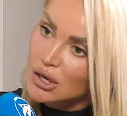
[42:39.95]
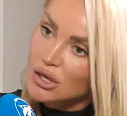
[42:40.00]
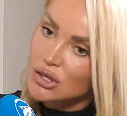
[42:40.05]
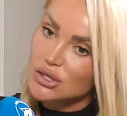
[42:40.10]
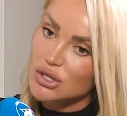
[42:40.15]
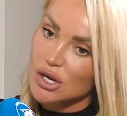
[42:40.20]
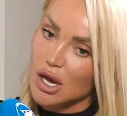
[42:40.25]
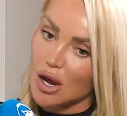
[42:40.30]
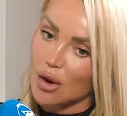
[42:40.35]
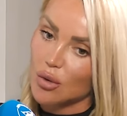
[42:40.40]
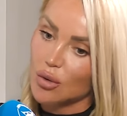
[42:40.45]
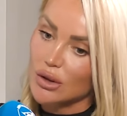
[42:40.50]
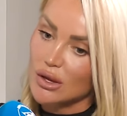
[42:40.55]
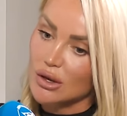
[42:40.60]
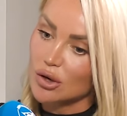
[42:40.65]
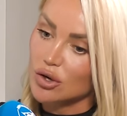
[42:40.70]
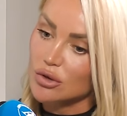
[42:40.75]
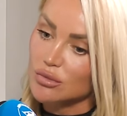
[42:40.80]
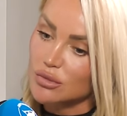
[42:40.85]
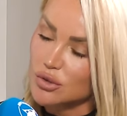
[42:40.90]
So
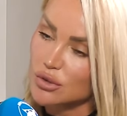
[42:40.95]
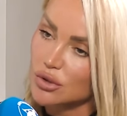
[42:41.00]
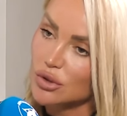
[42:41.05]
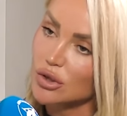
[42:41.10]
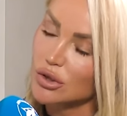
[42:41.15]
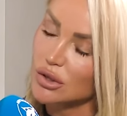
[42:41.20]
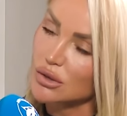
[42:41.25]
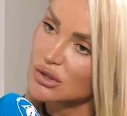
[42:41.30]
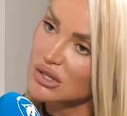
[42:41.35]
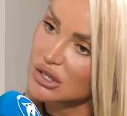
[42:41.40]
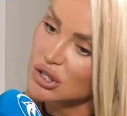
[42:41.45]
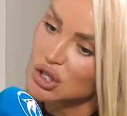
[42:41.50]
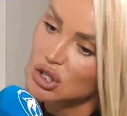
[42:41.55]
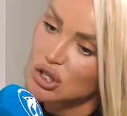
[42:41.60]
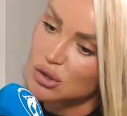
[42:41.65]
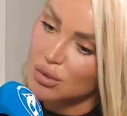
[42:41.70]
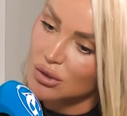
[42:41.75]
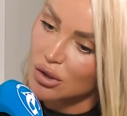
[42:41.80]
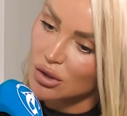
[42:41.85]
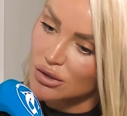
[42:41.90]
it comes with all those
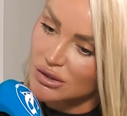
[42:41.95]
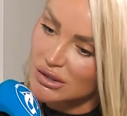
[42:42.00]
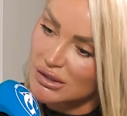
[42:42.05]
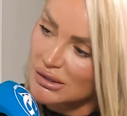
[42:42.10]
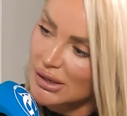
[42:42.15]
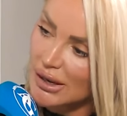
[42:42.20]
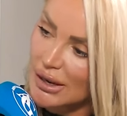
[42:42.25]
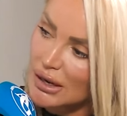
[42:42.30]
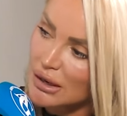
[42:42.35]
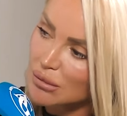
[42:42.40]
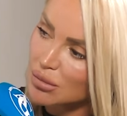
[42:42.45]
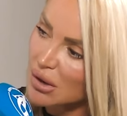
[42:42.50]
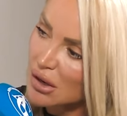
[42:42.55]
issues because it's like